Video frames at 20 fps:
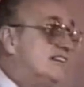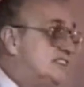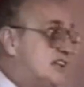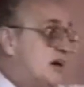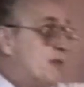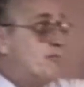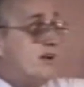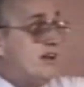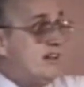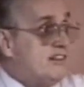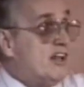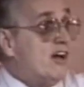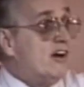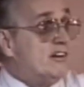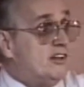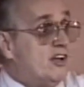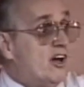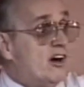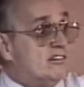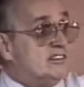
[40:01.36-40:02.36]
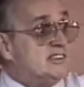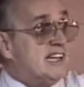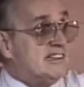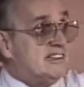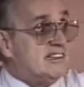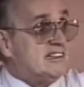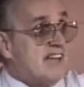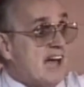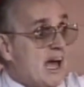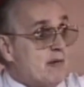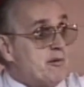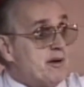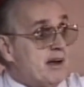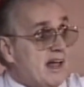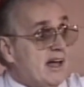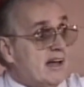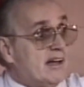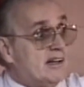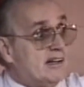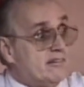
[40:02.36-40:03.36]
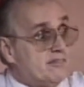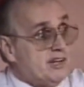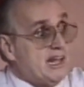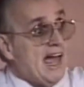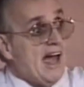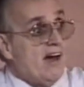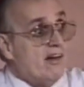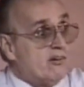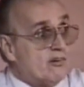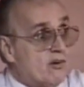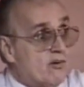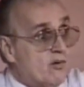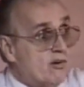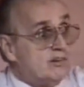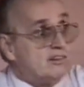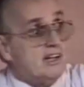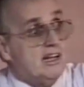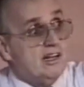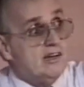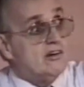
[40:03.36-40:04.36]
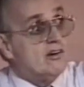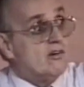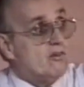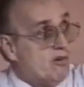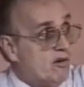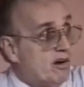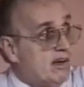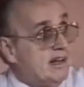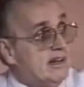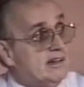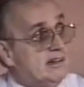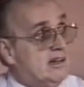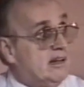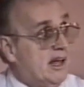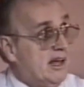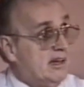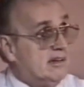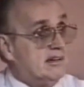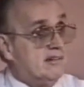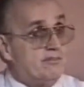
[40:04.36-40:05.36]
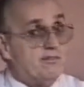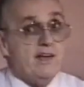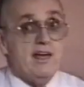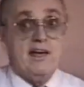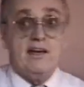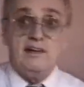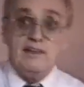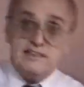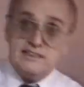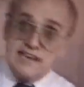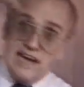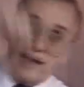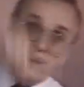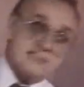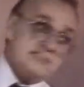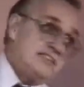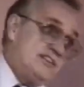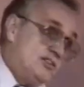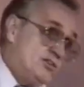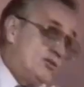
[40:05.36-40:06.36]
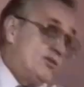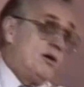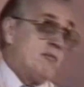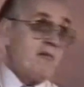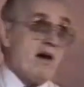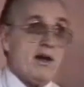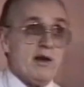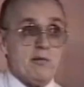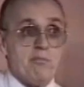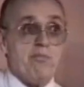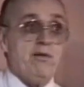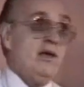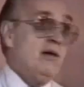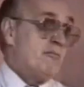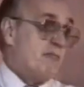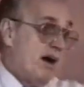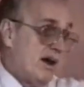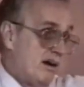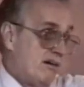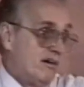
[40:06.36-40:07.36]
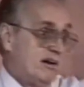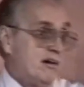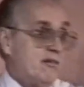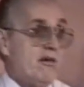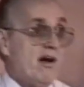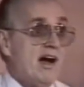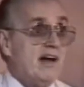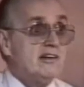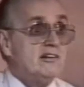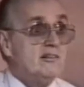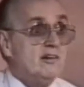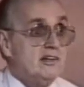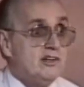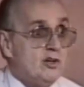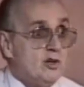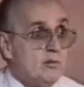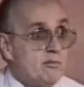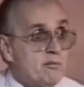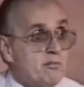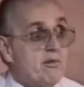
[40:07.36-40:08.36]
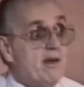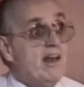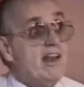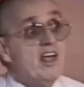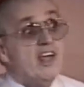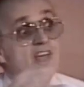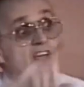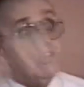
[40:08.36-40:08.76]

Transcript: out somebody that knows that the tabernacle of the outer court, the inner court, and the, and the veil is actually dura mater, pia mater, and arachnoid, the human brain?